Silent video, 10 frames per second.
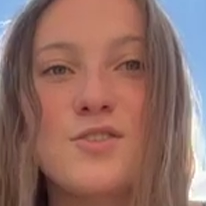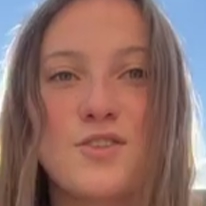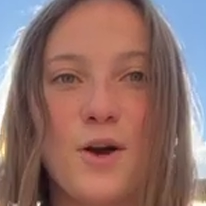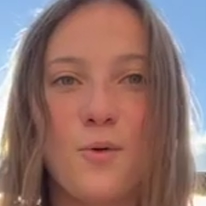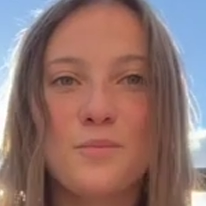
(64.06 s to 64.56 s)

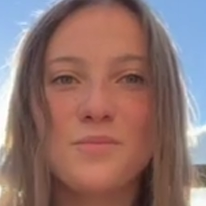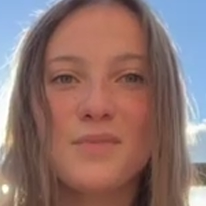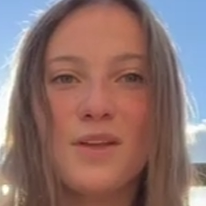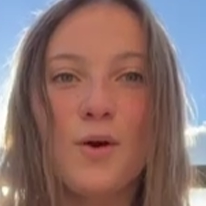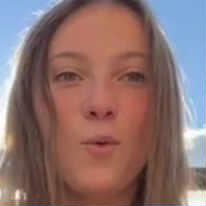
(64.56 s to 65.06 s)
So,
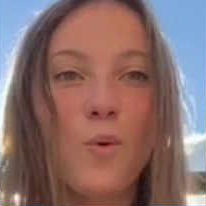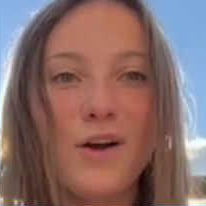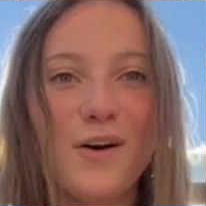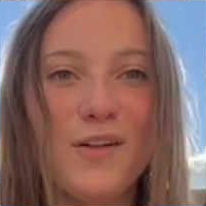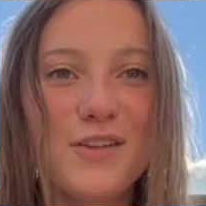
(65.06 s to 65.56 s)

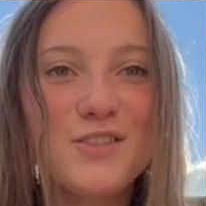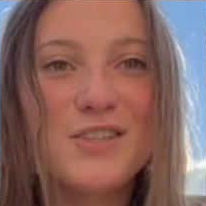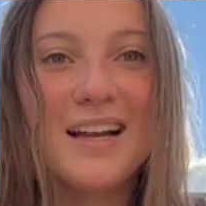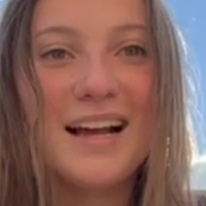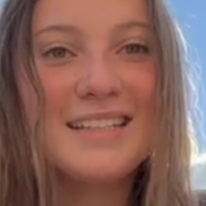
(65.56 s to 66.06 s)
what
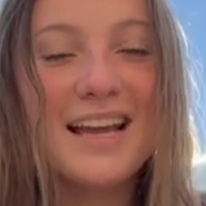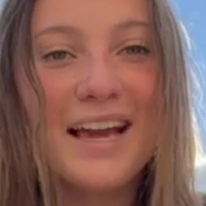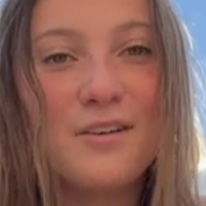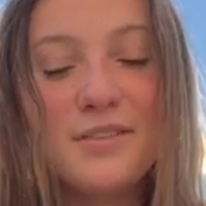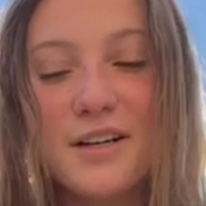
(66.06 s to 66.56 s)
college did I
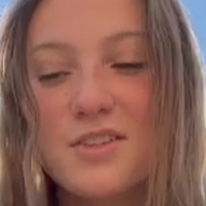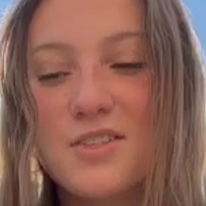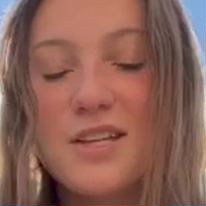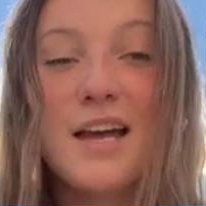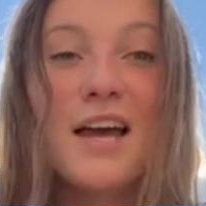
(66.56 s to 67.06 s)
take out
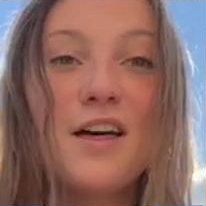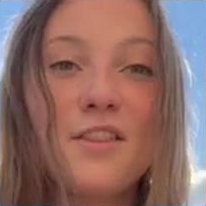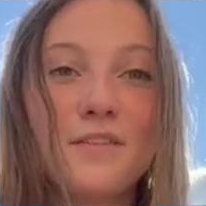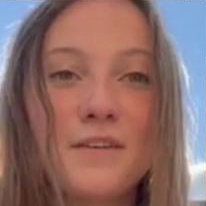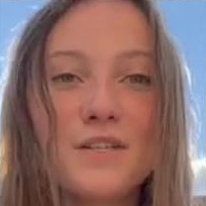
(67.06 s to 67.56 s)
first?
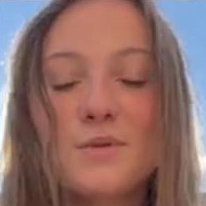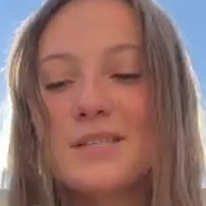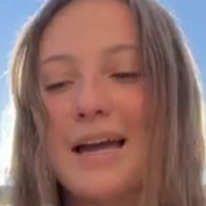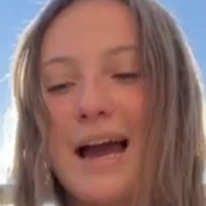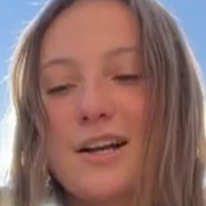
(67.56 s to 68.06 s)
The first
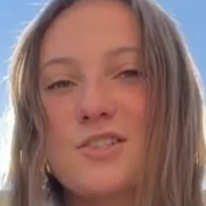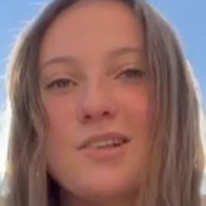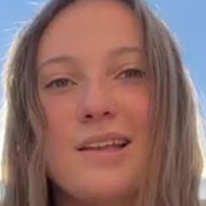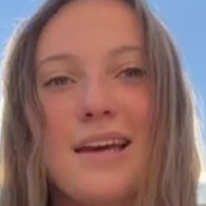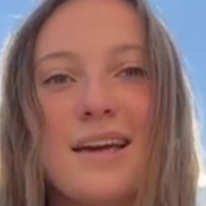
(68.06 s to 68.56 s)
was
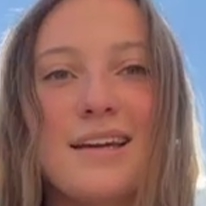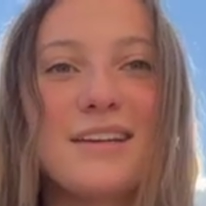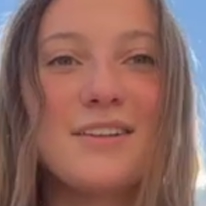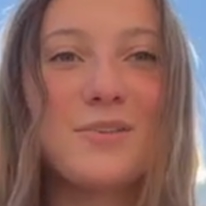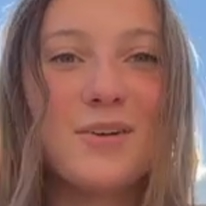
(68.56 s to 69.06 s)
actually
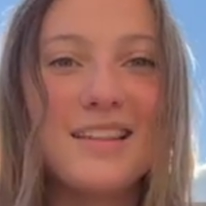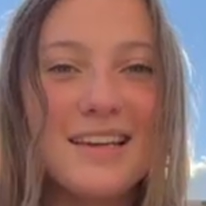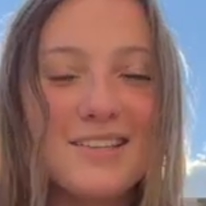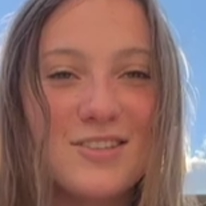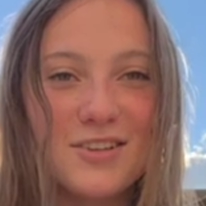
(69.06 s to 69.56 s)

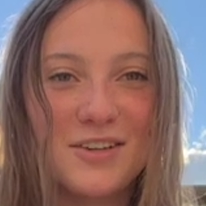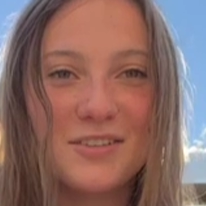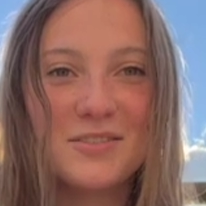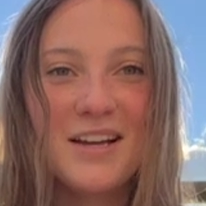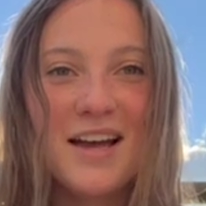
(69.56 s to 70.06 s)

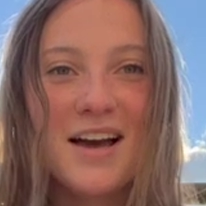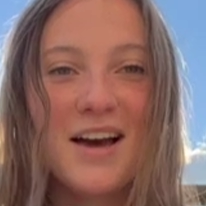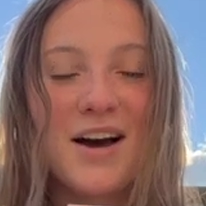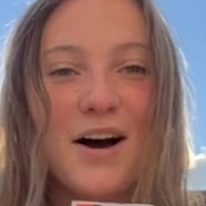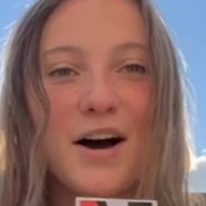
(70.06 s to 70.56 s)
Northeastern.
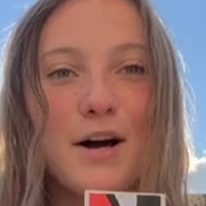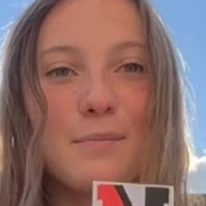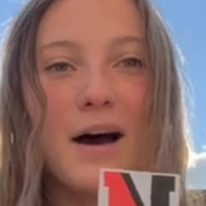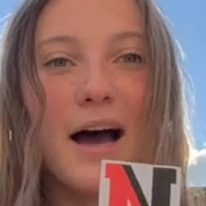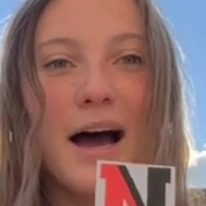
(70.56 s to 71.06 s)

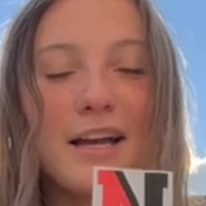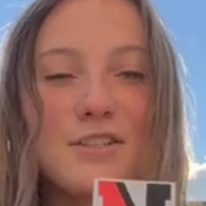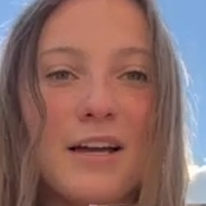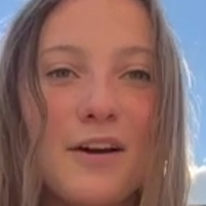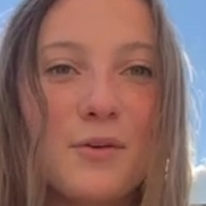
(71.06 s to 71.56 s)
I
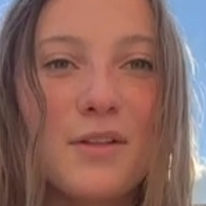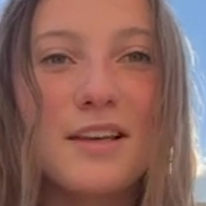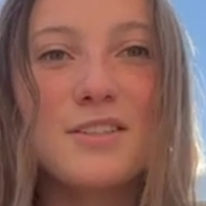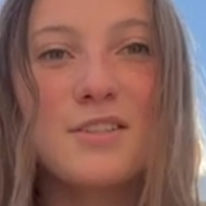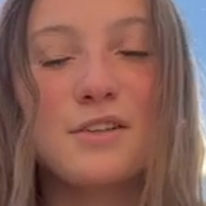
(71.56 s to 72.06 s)
took out
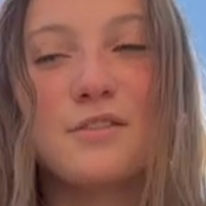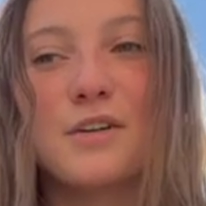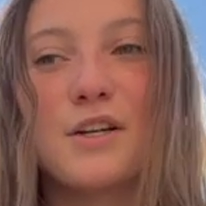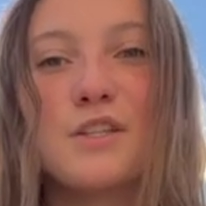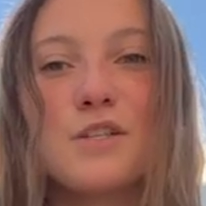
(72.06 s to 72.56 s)
Northeastern
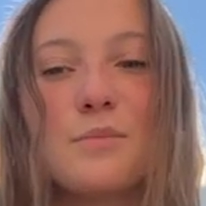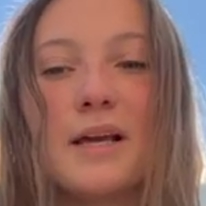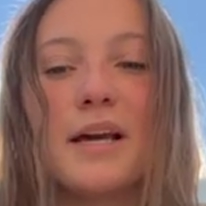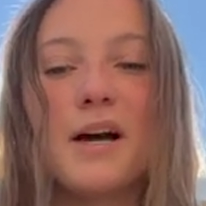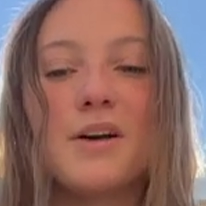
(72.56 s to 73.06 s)
first
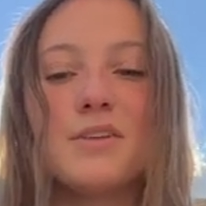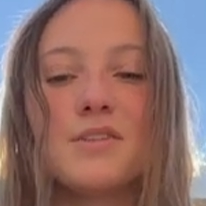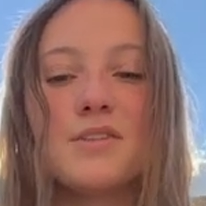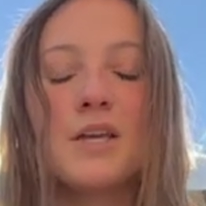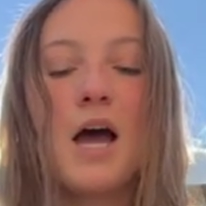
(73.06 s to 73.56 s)

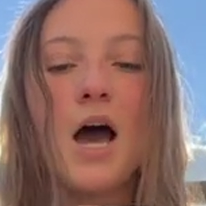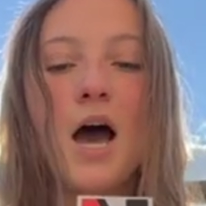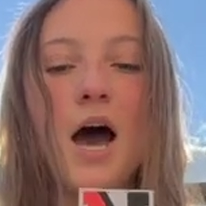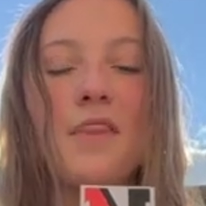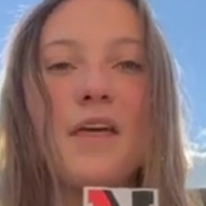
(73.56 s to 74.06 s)
because
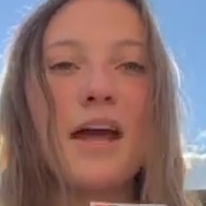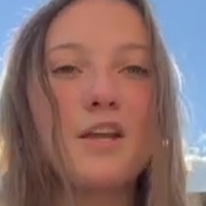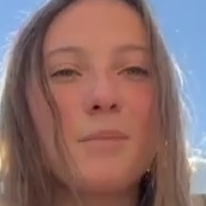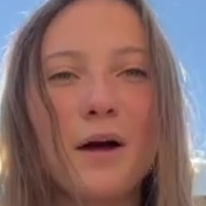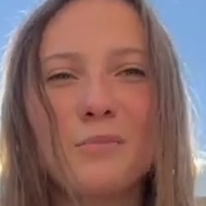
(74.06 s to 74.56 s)
the
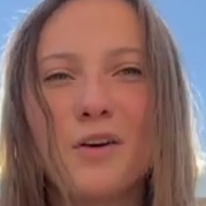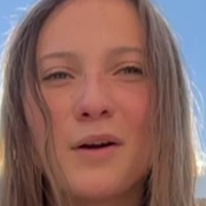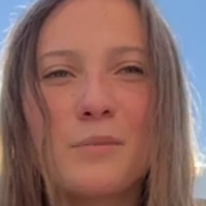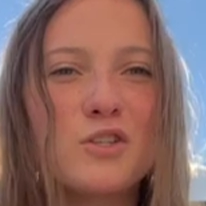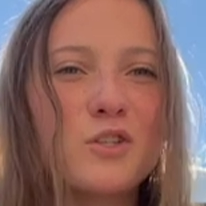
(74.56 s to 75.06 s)
NU Bound
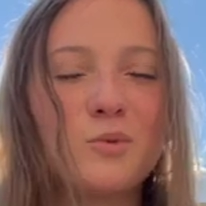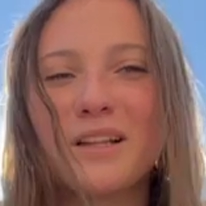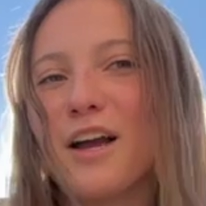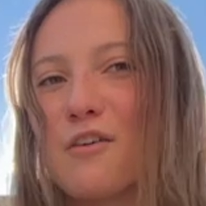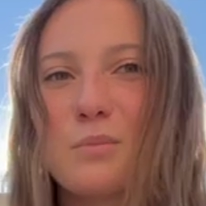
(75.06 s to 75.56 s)
program was just
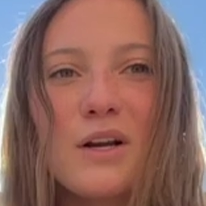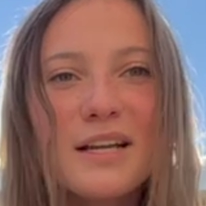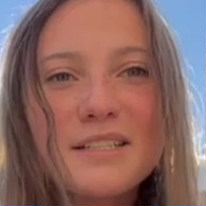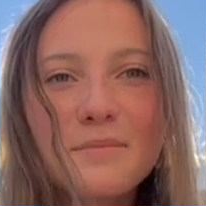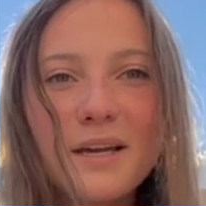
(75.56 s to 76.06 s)
really
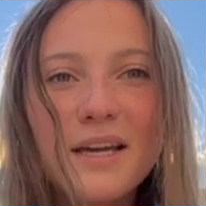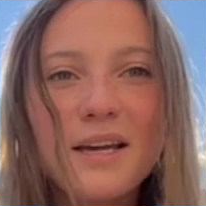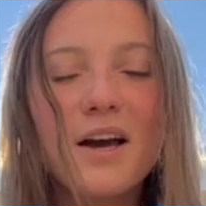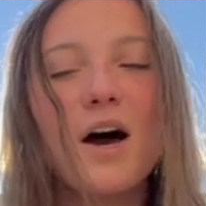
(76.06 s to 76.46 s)
off-putting to me.